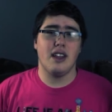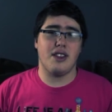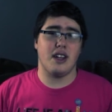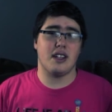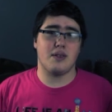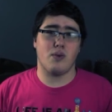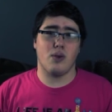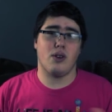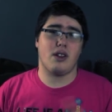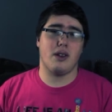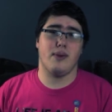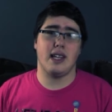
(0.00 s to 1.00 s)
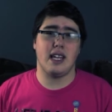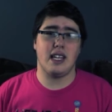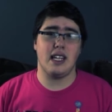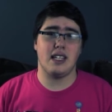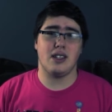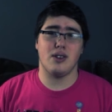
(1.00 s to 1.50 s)
things work the way they
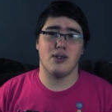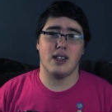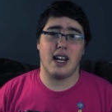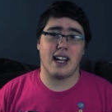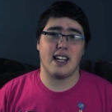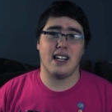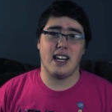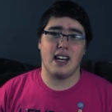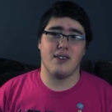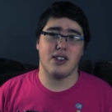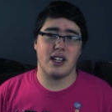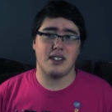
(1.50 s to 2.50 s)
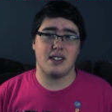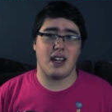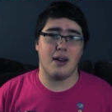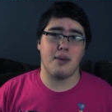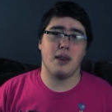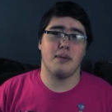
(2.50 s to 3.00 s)
need to, and that I can get everything
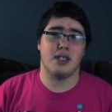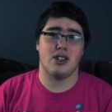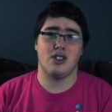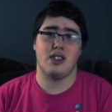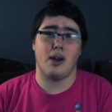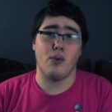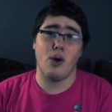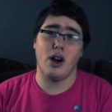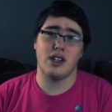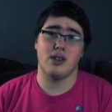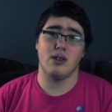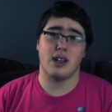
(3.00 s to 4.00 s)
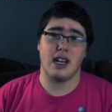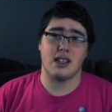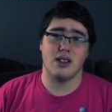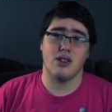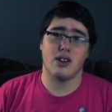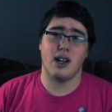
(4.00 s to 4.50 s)
set up in the positions I want to
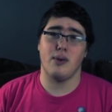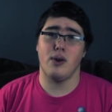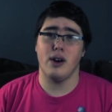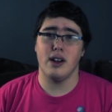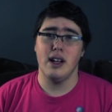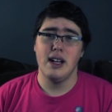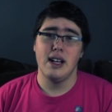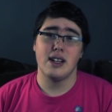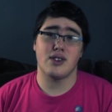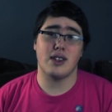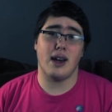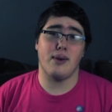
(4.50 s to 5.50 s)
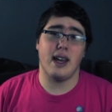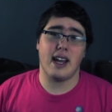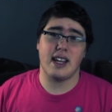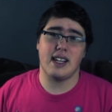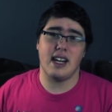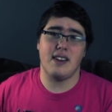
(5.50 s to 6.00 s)
get the look I want, so that way I
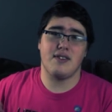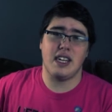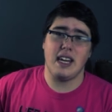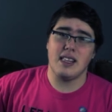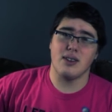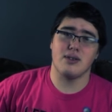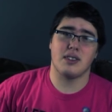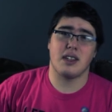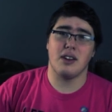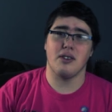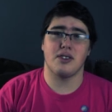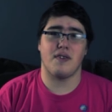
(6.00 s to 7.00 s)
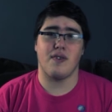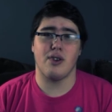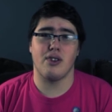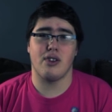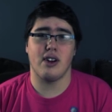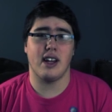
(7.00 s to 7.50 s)
can kind of take those skills
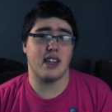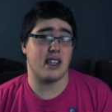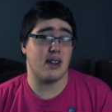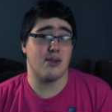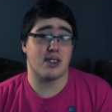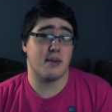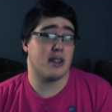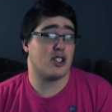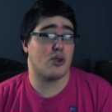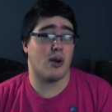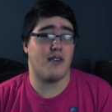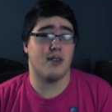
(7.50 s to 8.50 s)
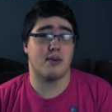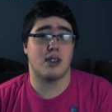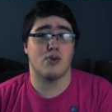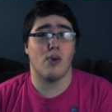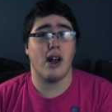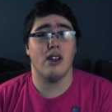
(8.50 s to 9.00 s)
further and then use them in short films
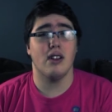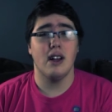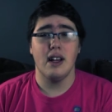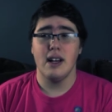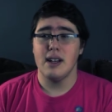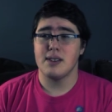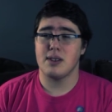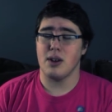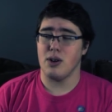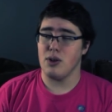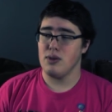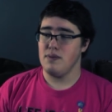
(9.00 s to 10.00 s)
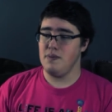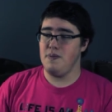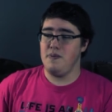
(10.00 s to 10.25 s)
as well. So